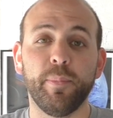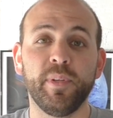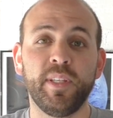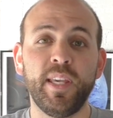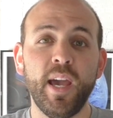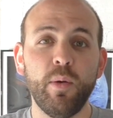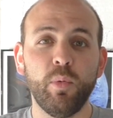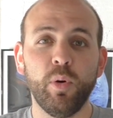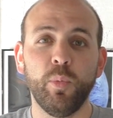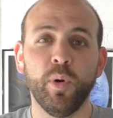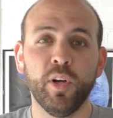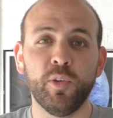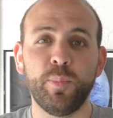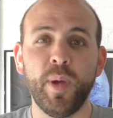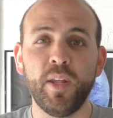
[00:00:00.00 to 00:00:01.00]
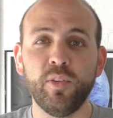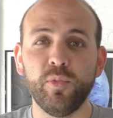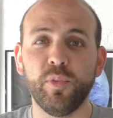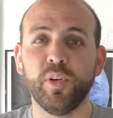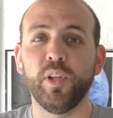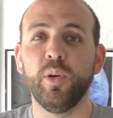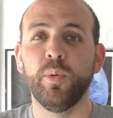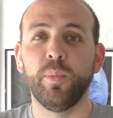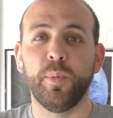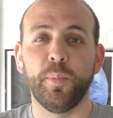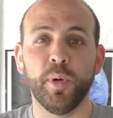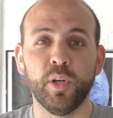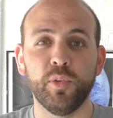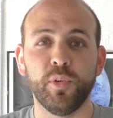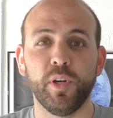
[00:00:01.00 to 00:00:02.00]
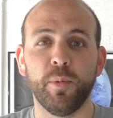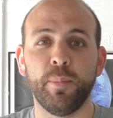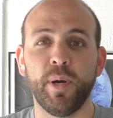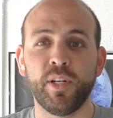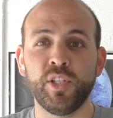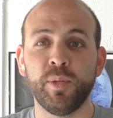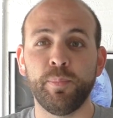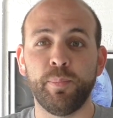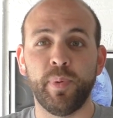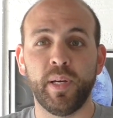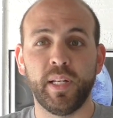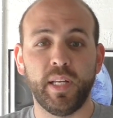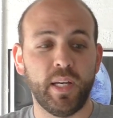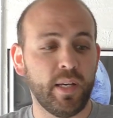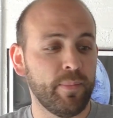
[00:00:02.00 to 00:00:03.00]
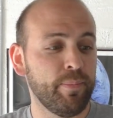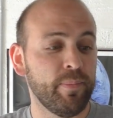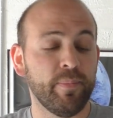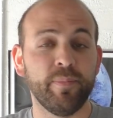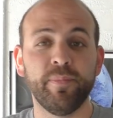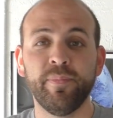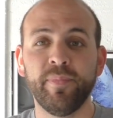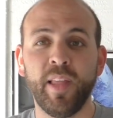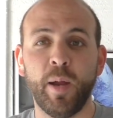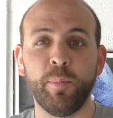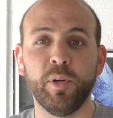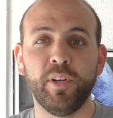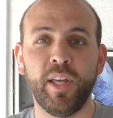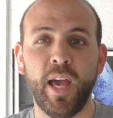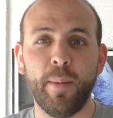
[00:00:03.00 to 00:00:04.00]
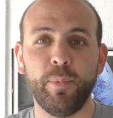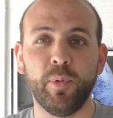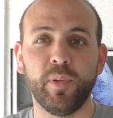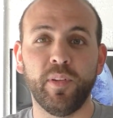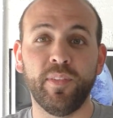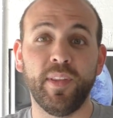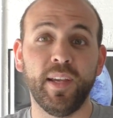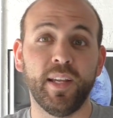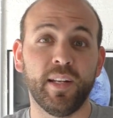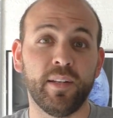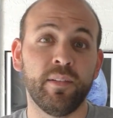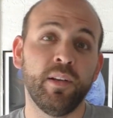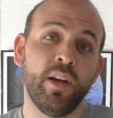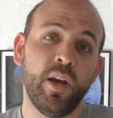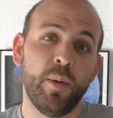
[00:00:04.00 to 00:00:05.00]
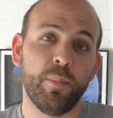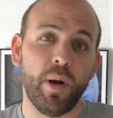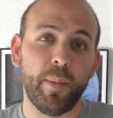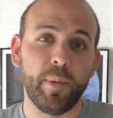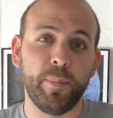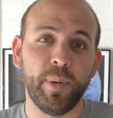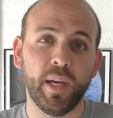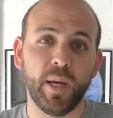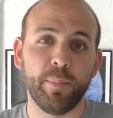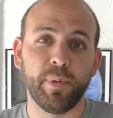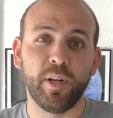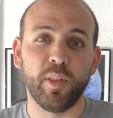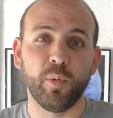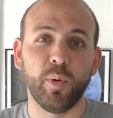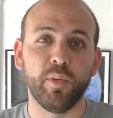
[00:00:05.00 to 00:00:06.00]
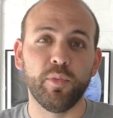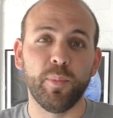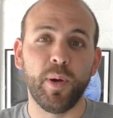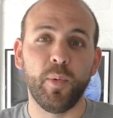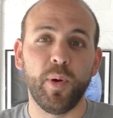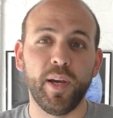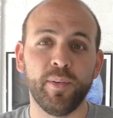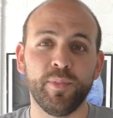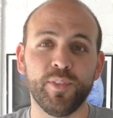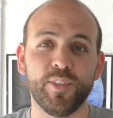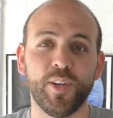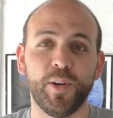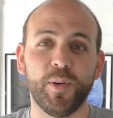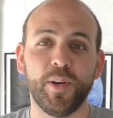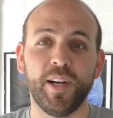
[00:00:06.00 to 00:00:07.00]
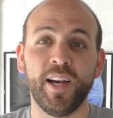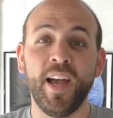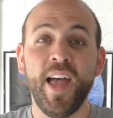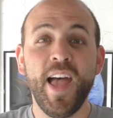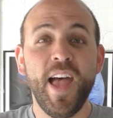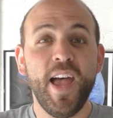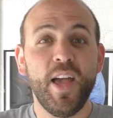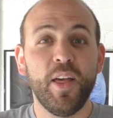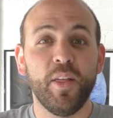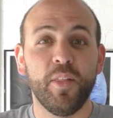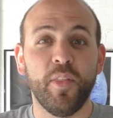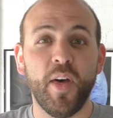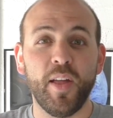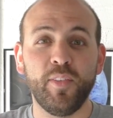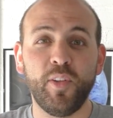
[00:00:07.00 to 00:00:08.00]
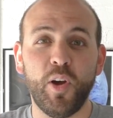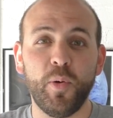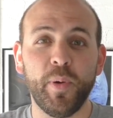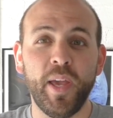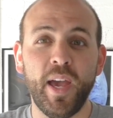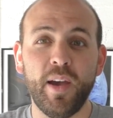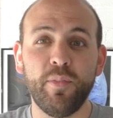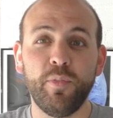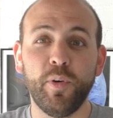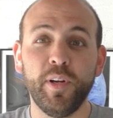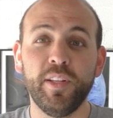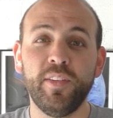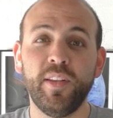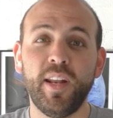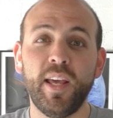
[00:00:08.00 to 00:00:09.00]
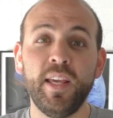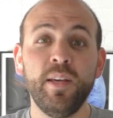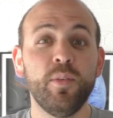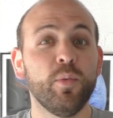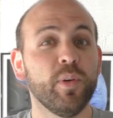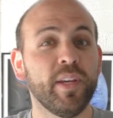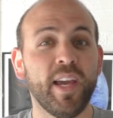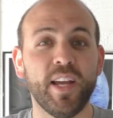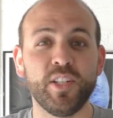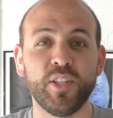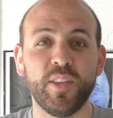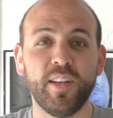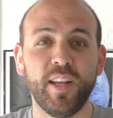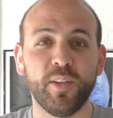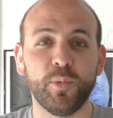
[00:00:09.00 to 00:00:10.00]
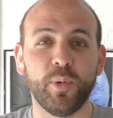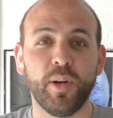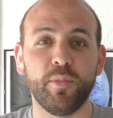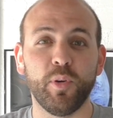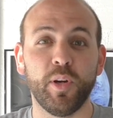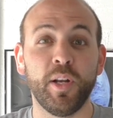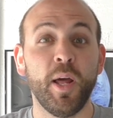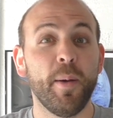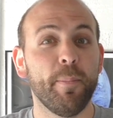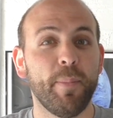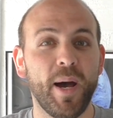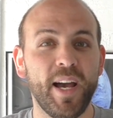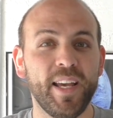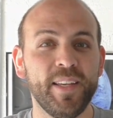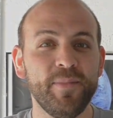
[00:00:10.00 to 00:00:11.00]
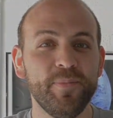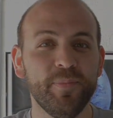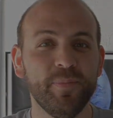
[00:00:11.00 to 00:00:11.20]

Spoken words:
get what works best for you and what works for your budget, but I'm really happy with this thing and probably pick up another one for my wife. So that's all we have for you today. Catch you on the next one, everyone. Bye.